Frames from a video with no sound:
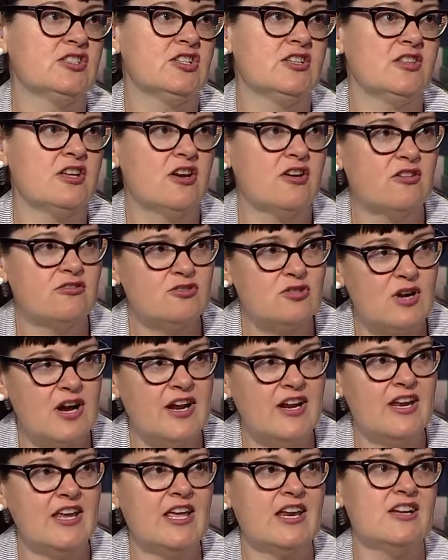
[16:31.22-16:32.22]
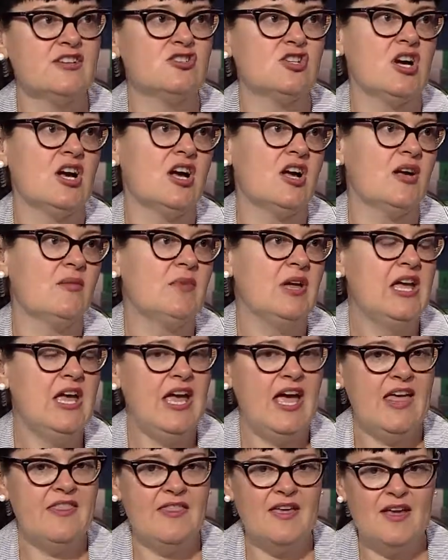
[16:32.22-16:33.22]
and they're trying to get a job
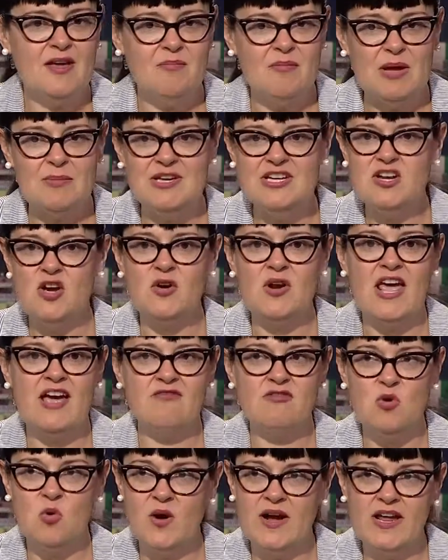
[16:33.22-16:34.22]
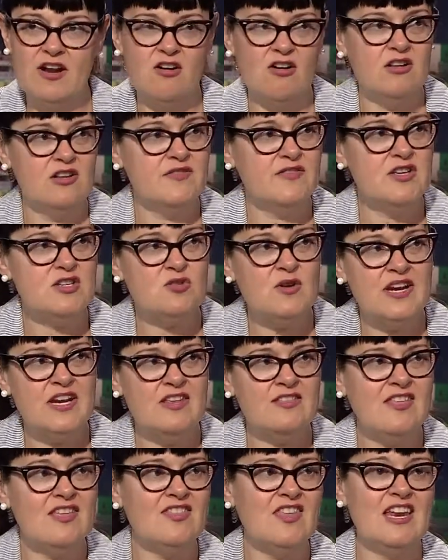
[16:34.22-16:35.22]
and they maybe don't have quite all of the
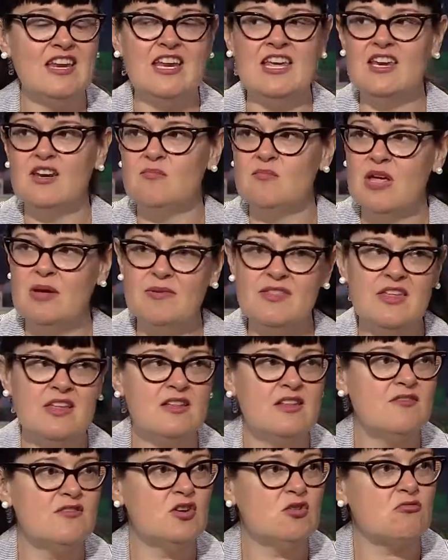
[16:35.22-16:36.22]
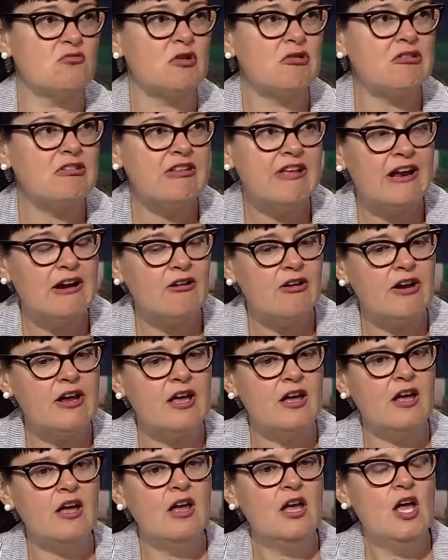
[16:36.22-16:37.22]
training that they need and maybe they live in a rural
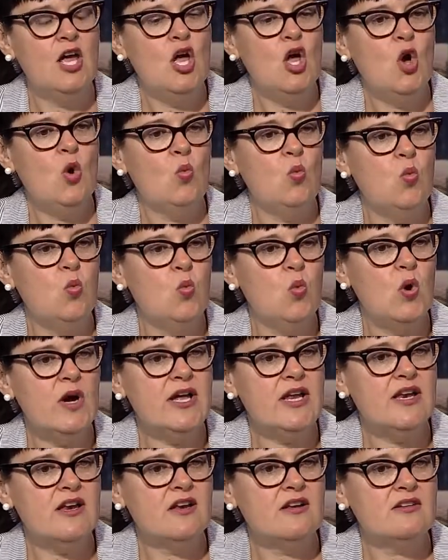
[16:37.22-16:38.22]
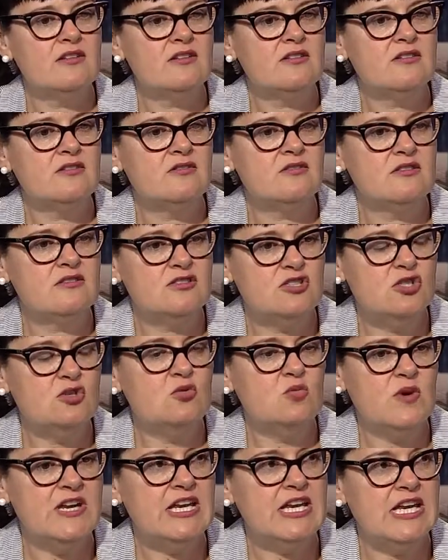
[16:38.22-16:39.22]
area, what do
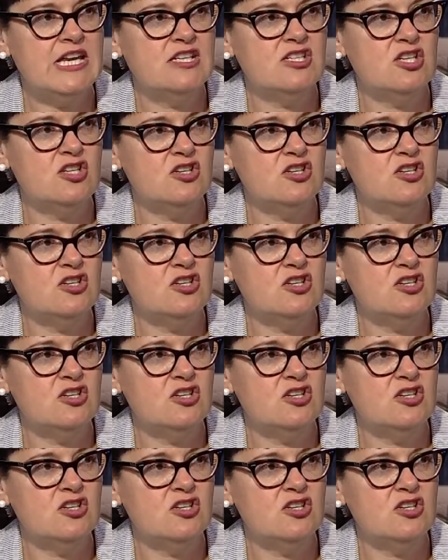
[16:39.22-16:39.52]
we need to